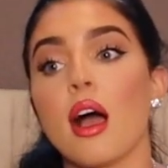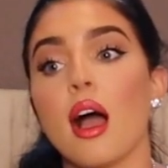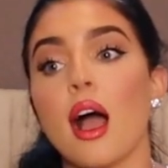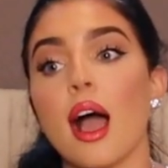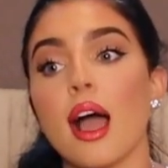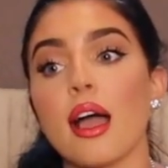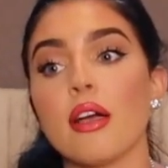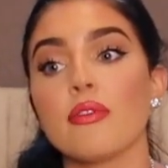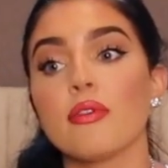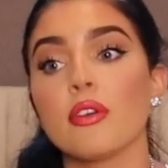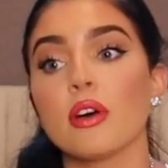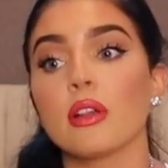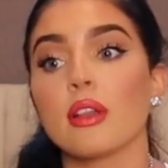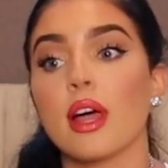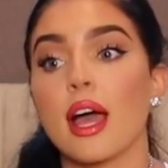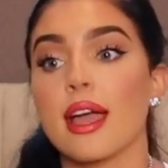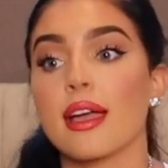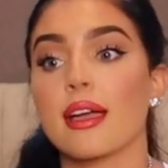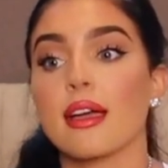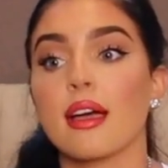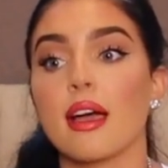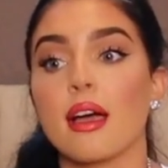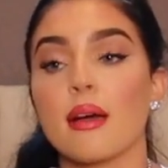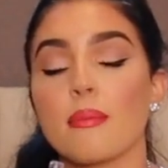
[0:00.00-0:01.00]
I feel
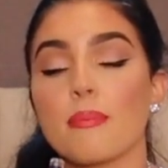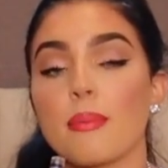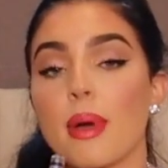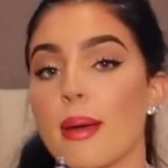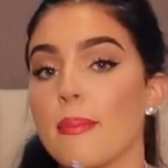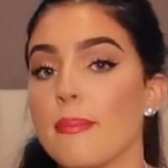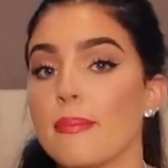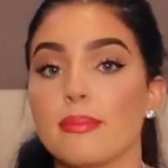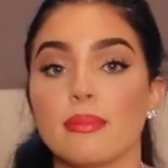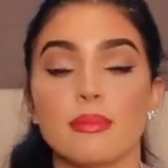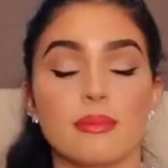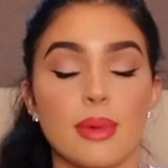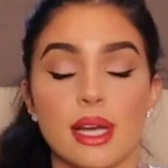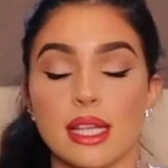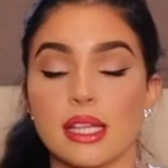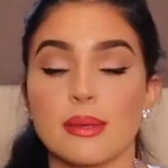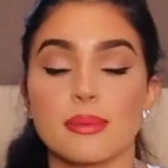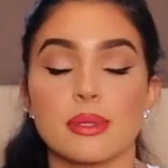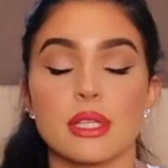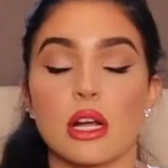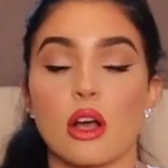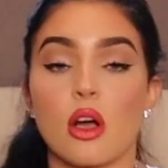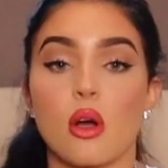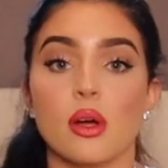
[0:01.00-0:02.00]
like my
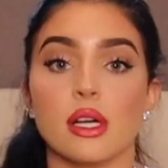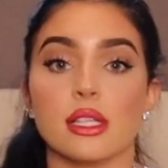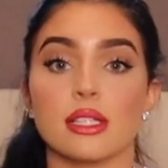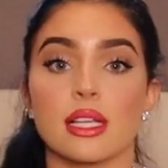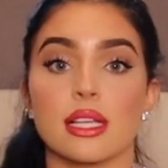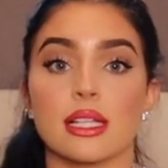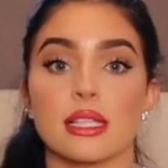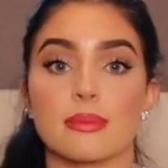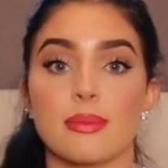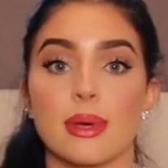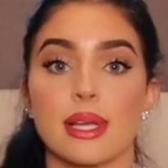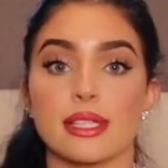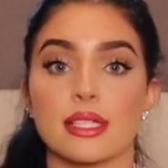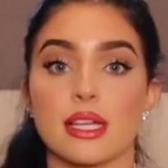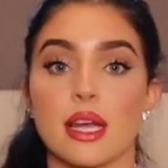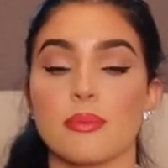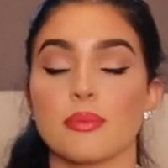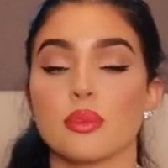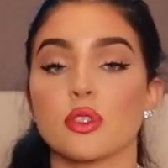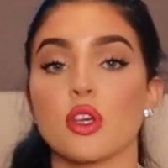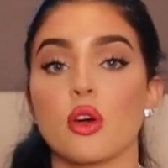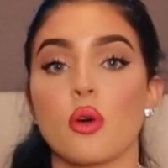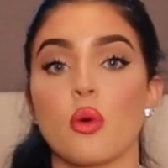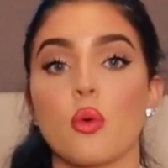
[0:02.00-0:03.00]
lipstick always gets messed
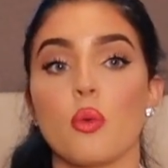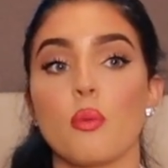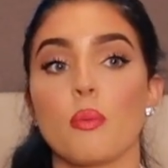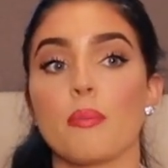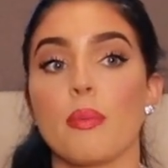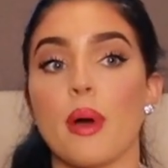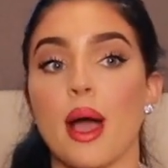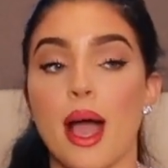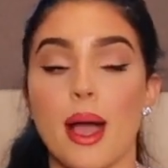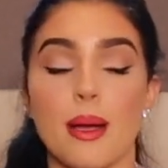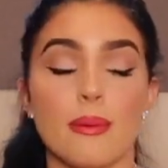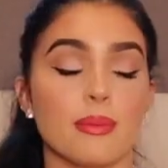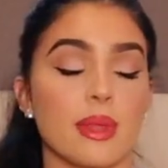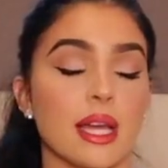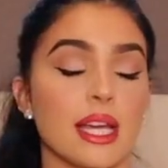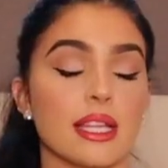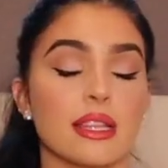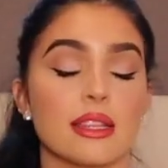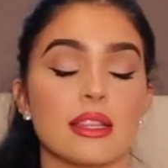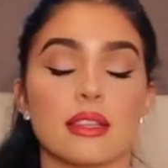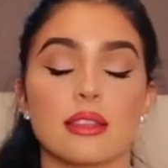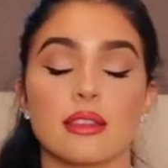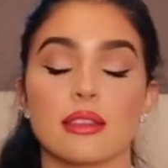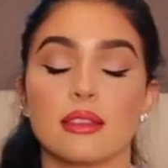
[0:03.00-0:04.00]
up. So I'm like,
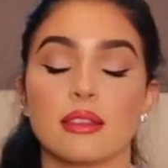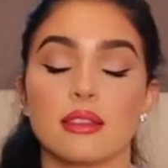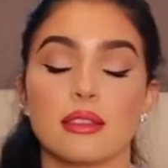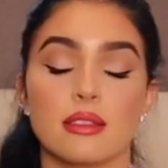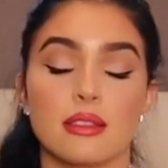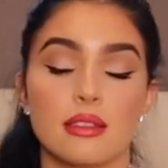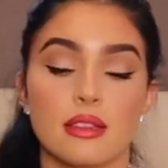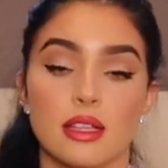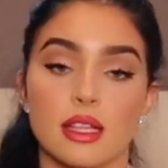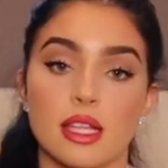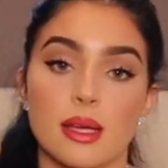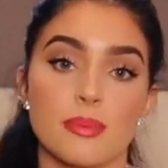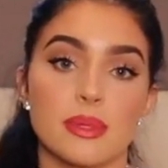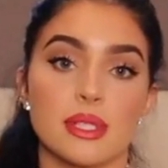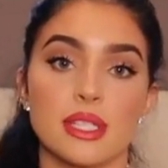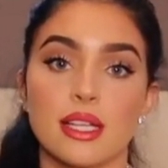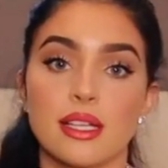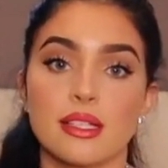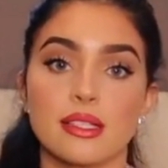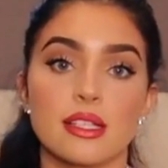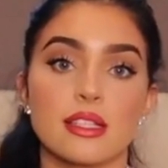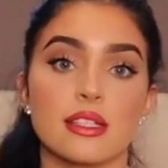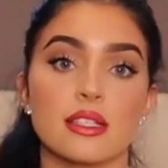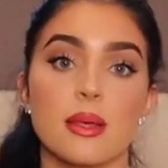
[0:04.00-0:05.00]
the
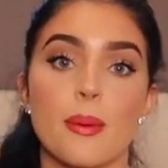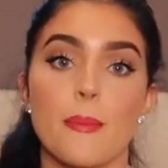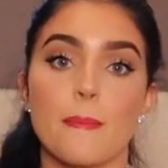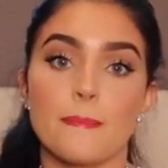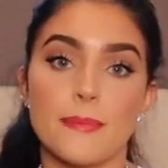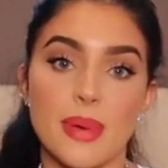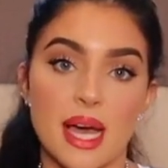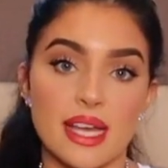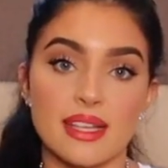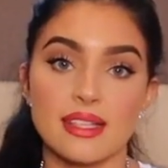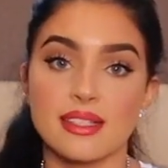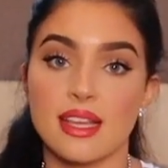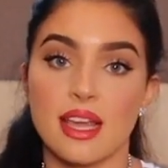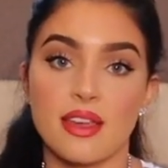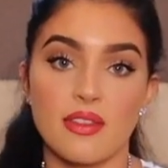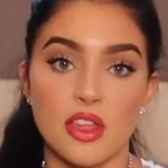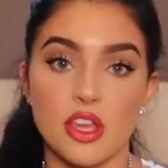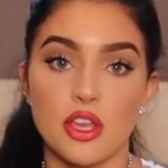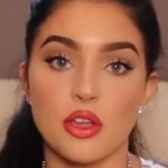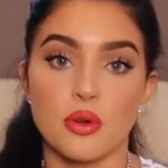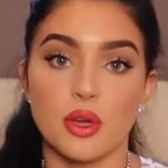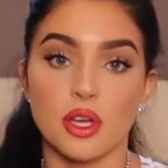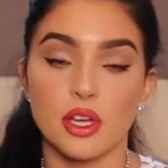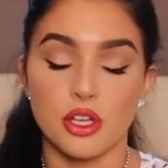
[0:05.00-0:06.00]
LipSense is the best thing
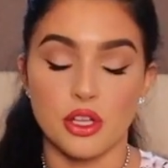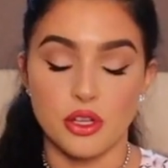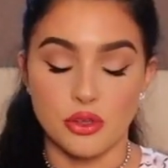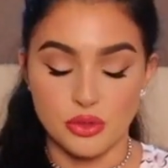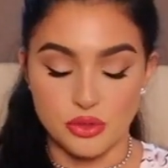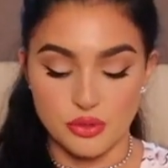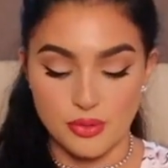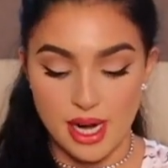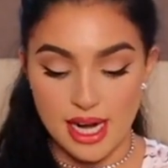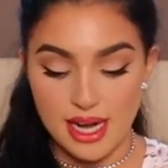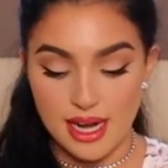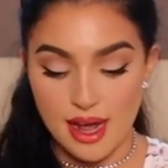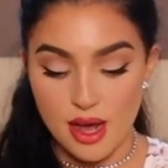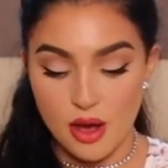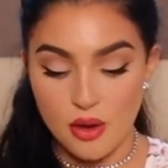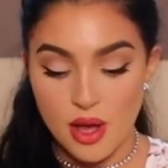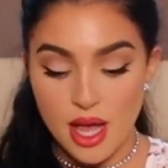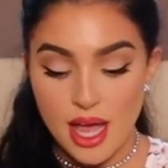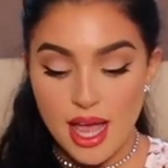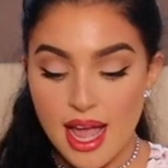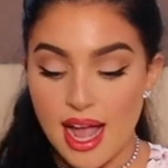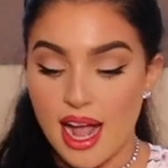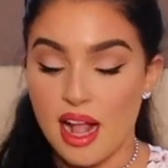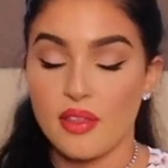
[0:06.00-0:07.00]
that you can use right now,
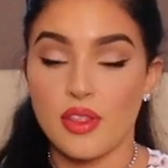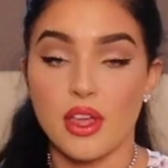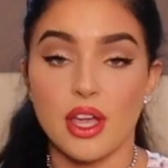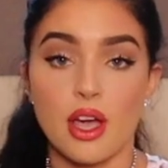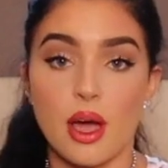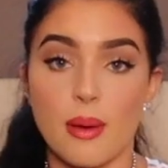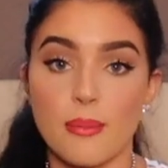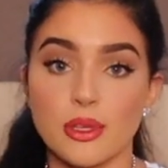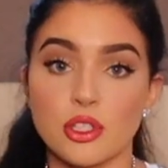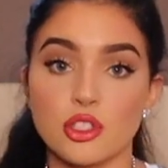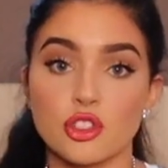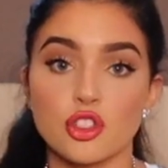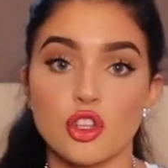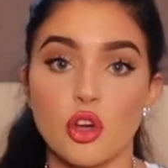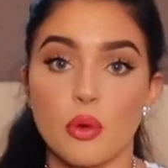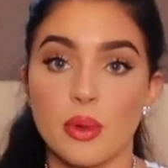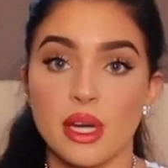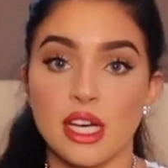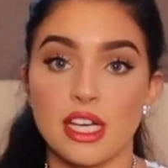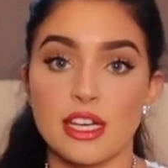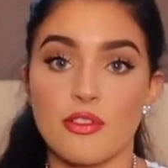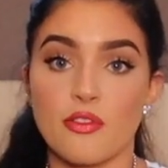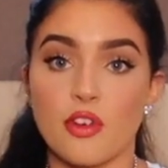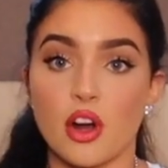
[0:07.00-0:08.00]
and they come in so
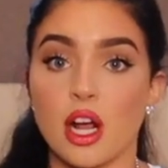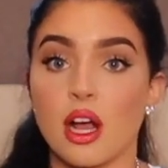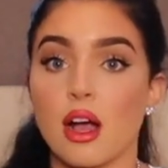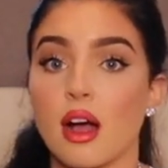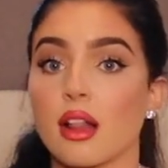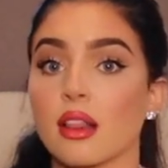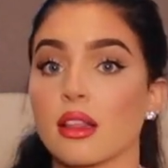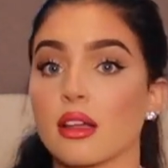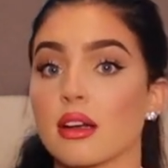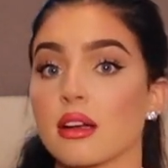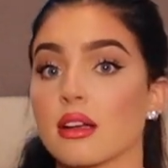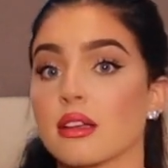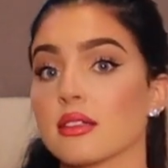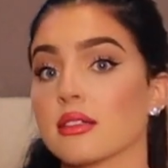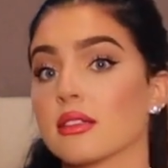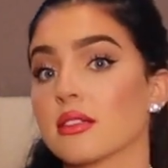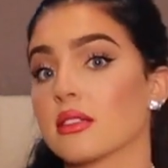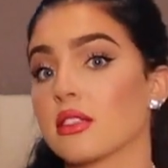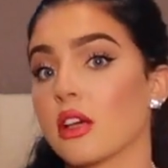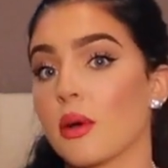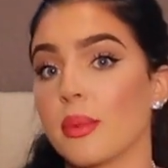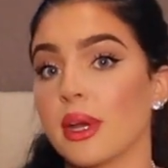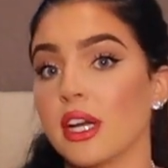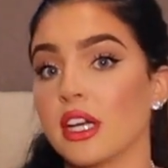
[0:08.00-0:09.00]
many different colors,
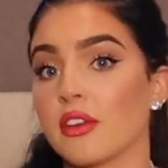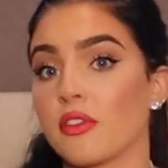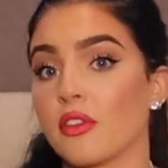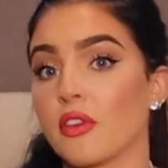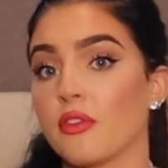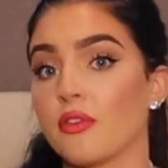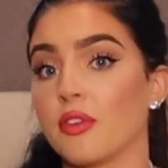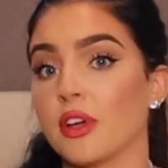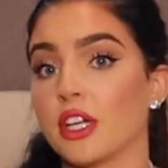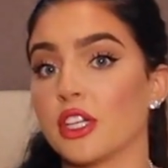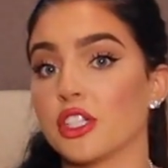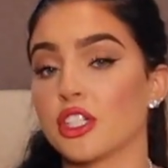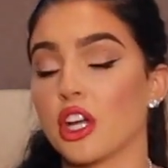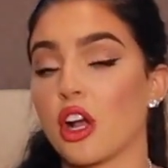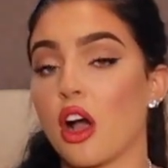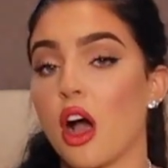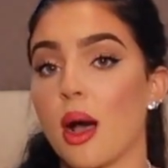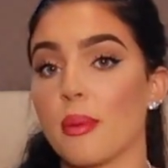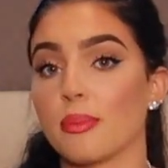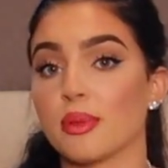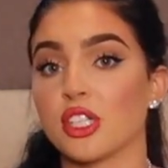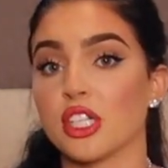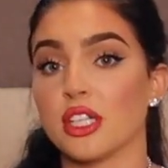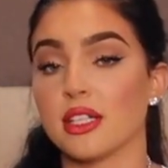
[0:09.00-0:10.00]
so many different finishing
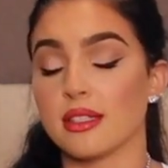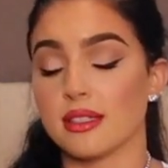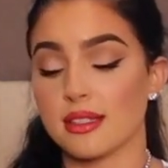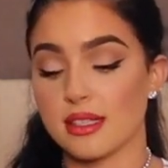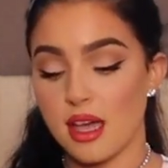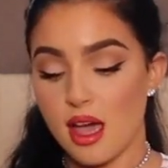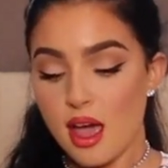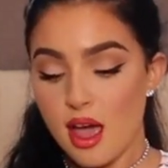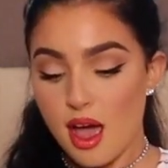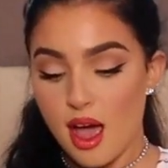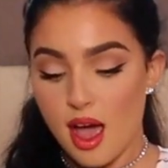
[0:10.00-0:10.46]
options.